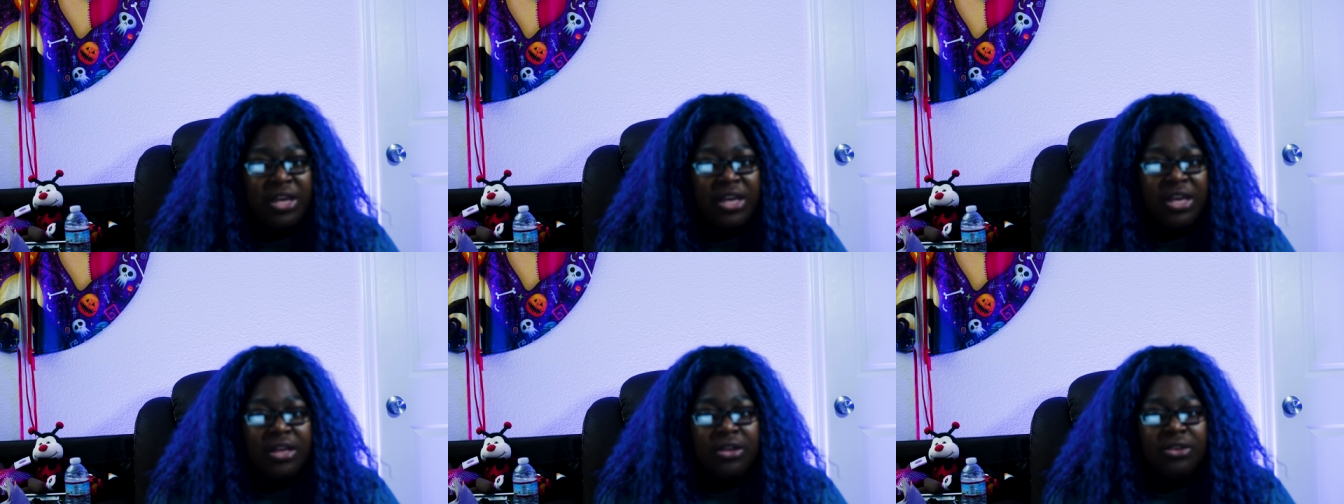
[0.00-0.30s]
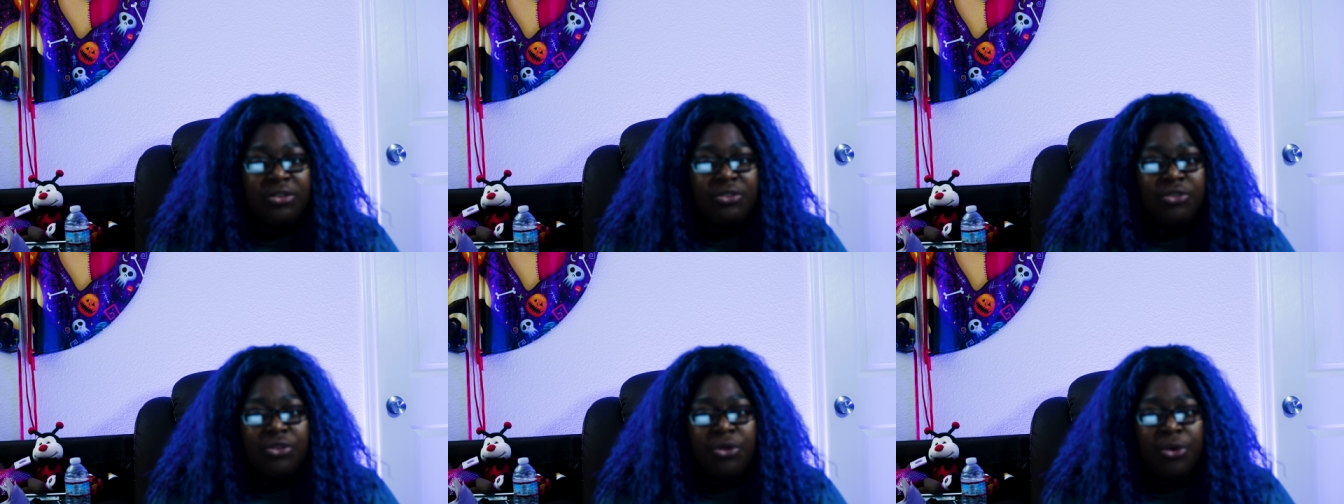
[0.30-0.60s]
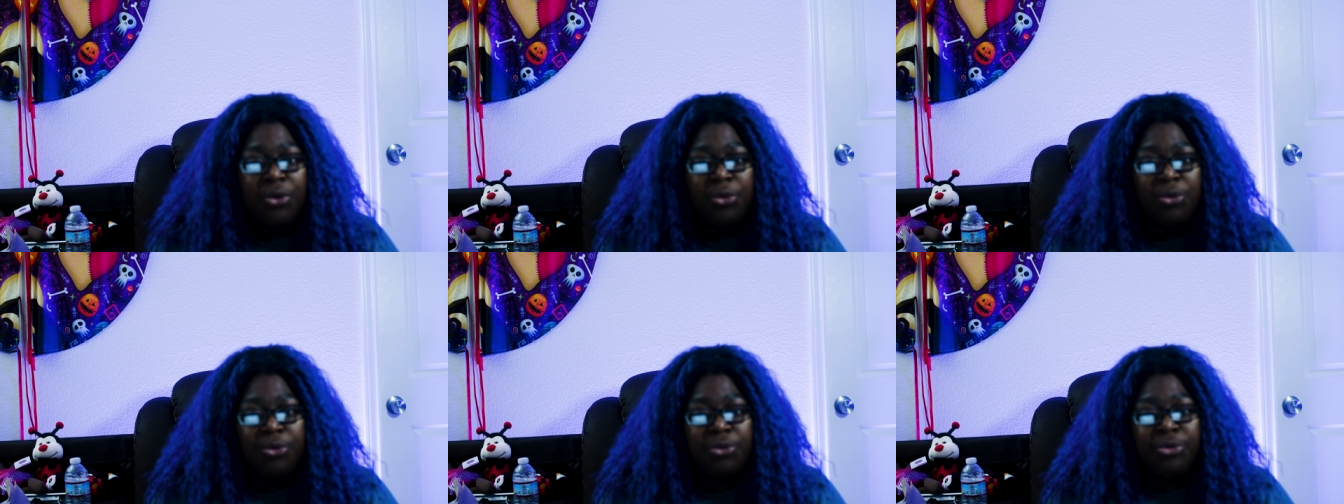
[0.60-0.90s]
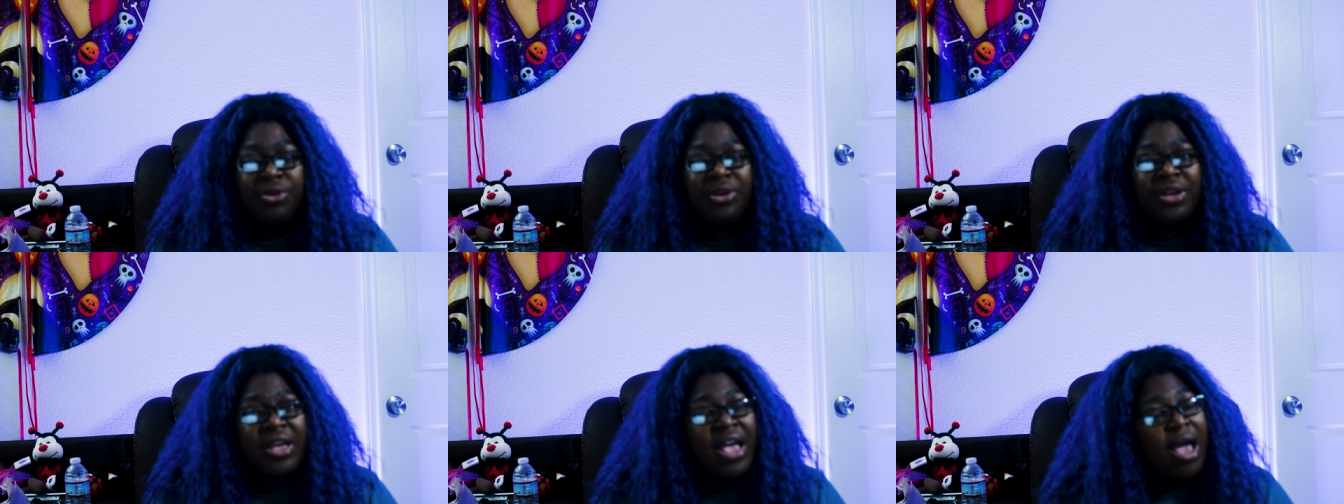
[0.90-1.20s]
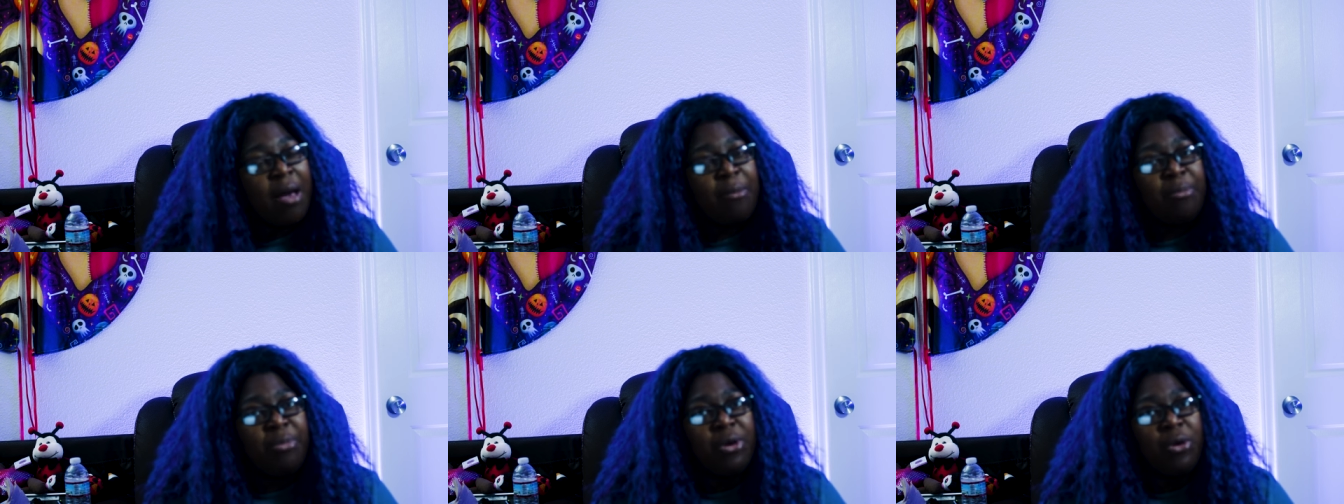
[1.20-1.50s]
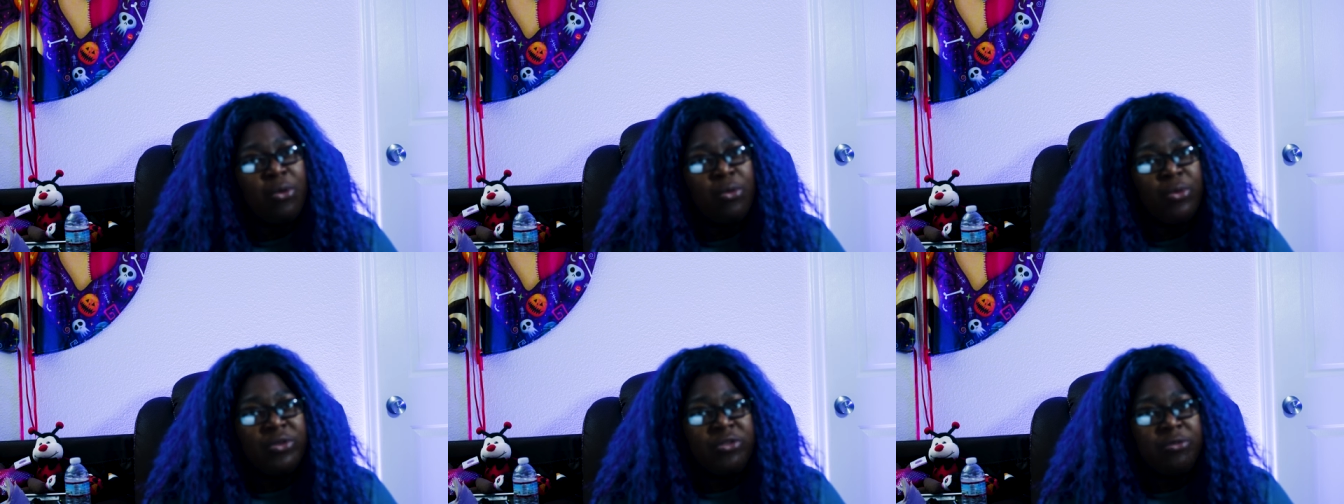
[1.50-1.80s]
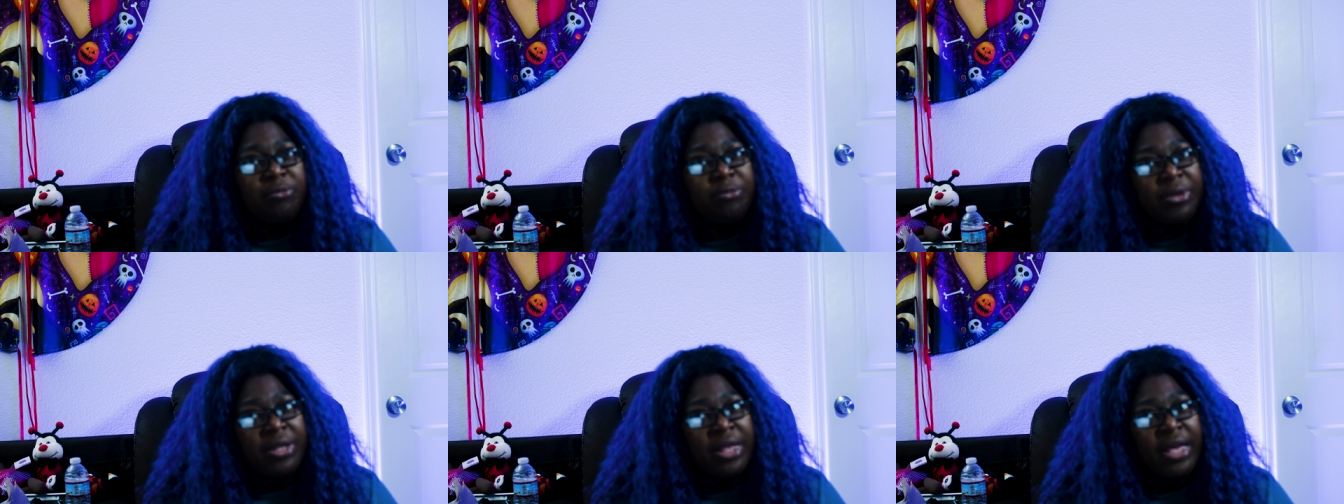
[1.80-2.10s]
So Cap was
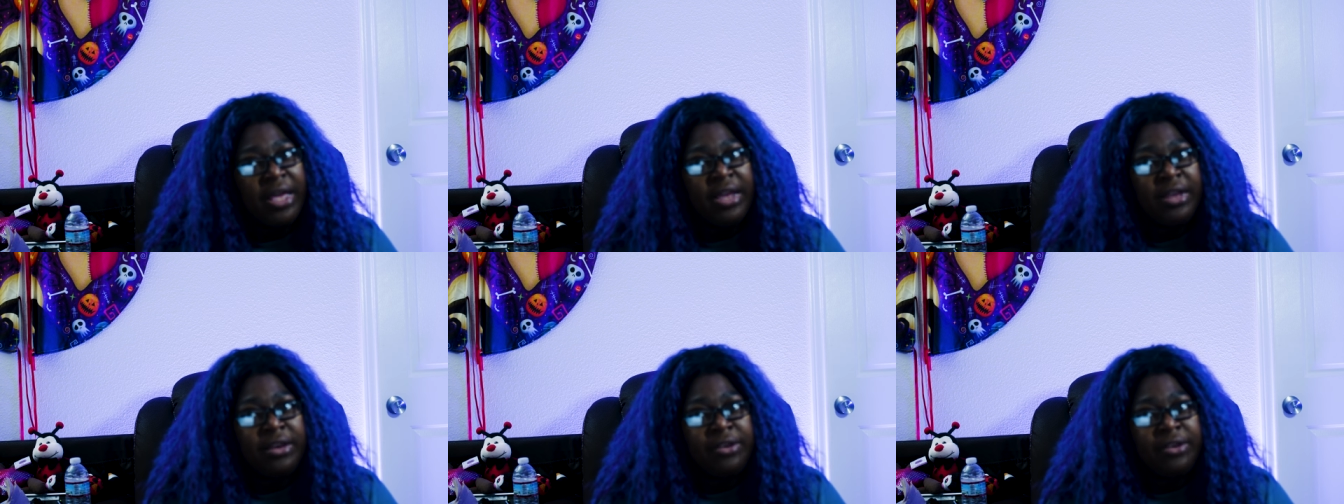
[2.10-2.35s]
played